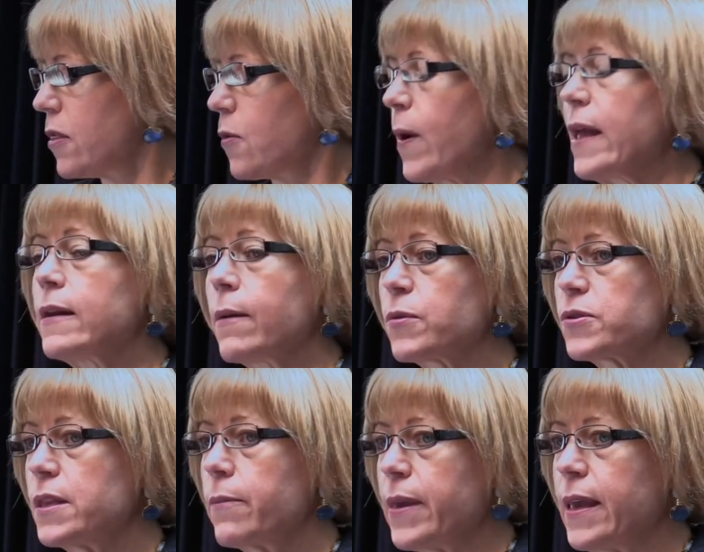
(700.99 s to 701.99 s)
the way
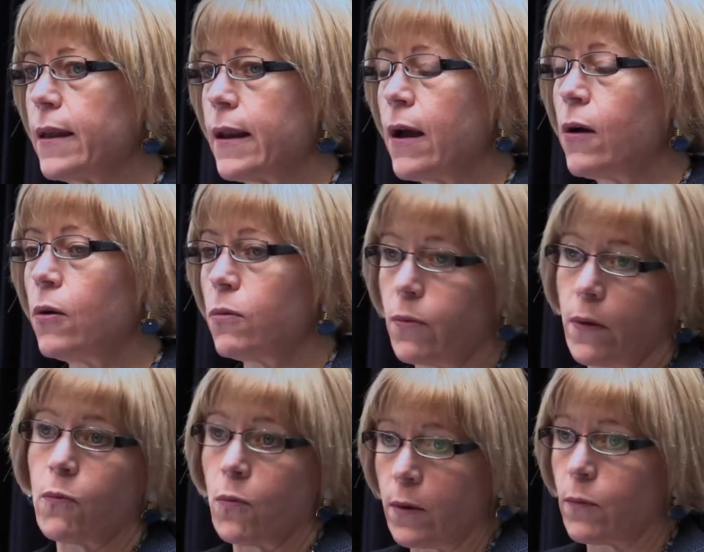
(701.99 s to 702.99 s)
numbers in the P&L,
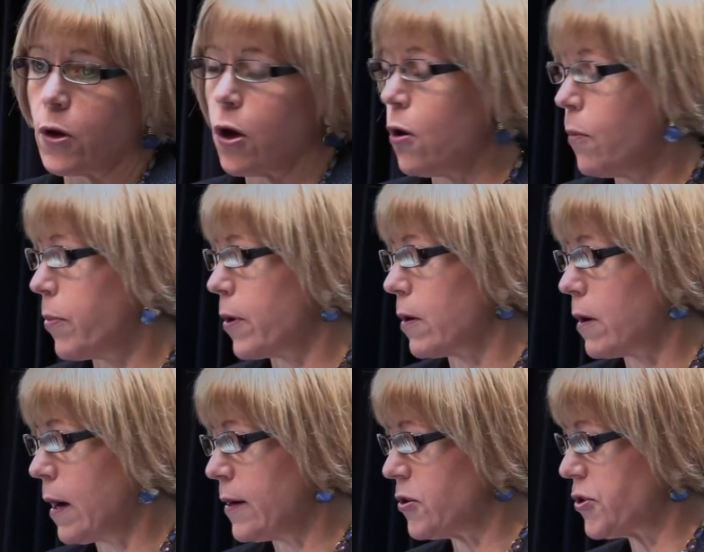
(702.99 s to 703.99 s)
one would hope,
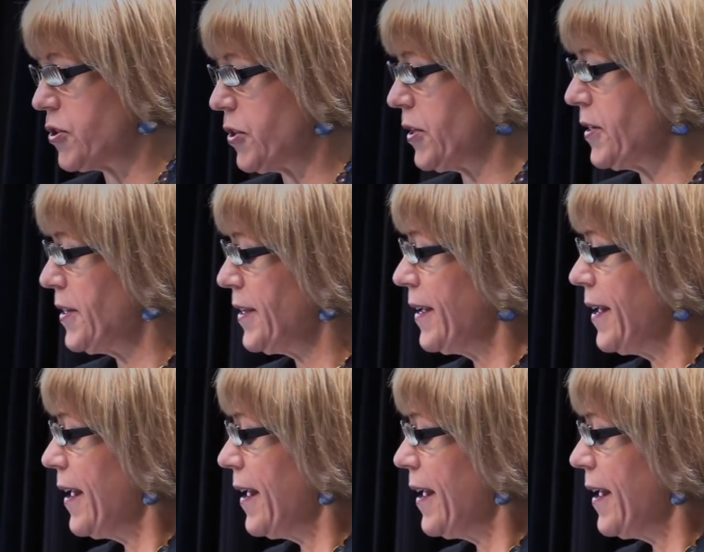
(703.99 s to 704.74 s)
are understood?